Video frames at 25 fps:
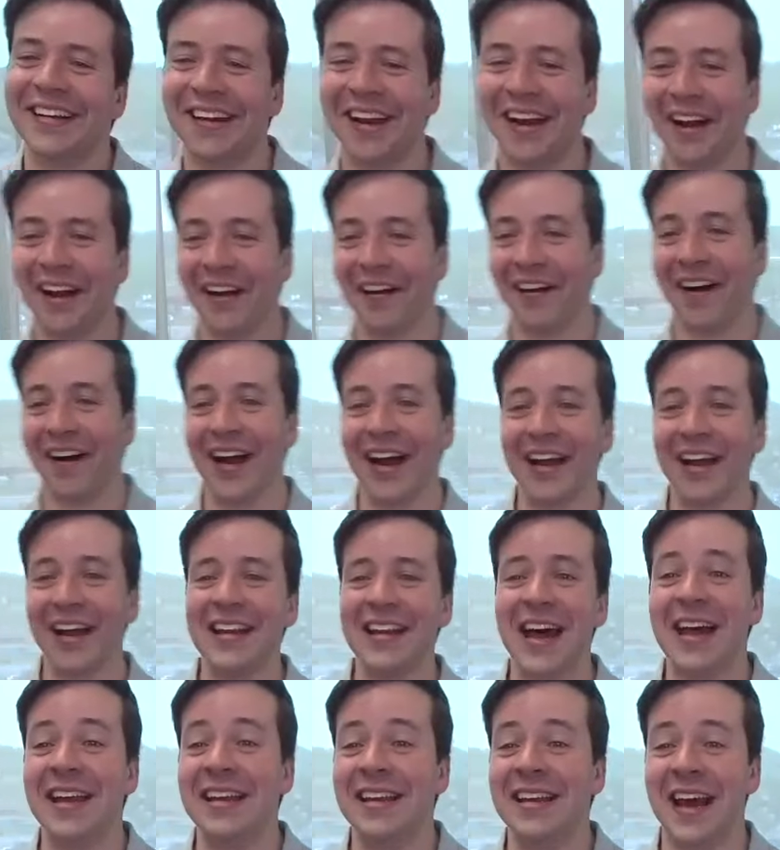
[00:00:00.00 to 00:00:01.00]
All right.
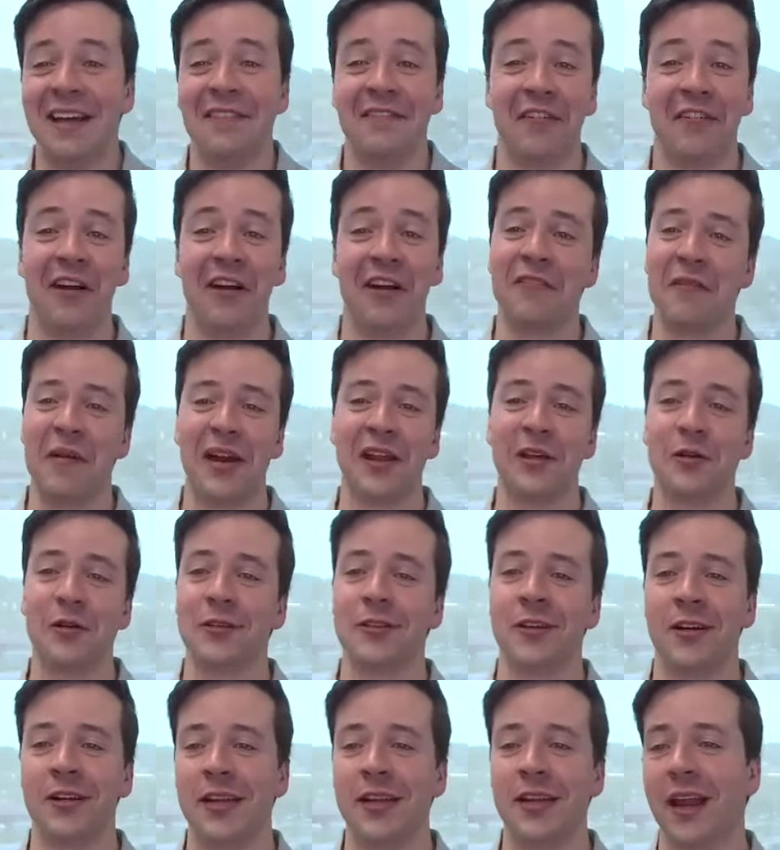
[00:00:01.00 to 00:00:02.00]
And for everybody who
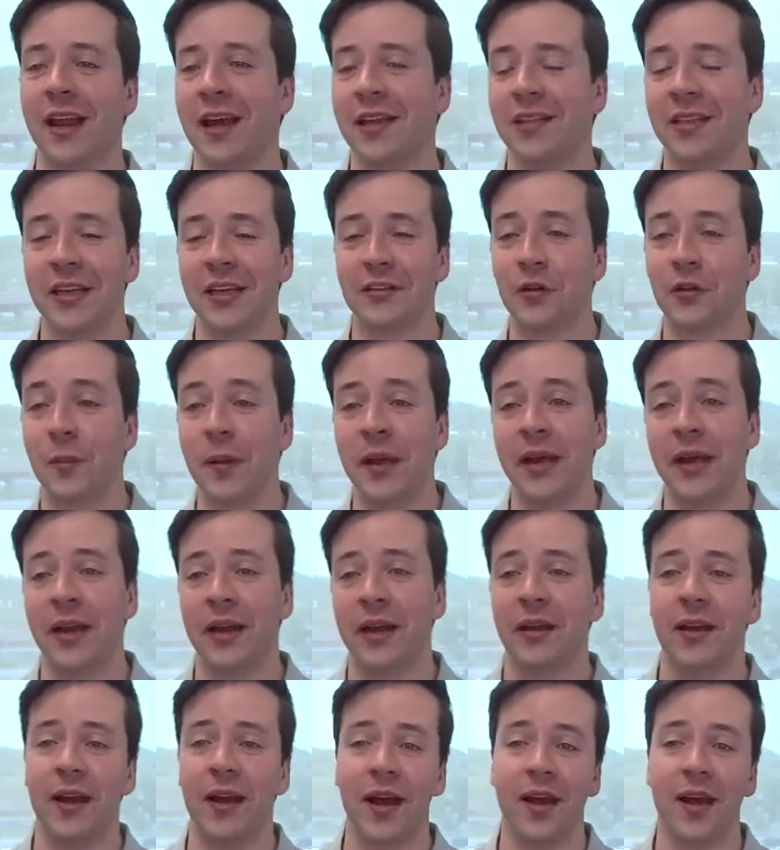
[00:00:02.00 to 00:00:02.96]
was on today, thanks for being here.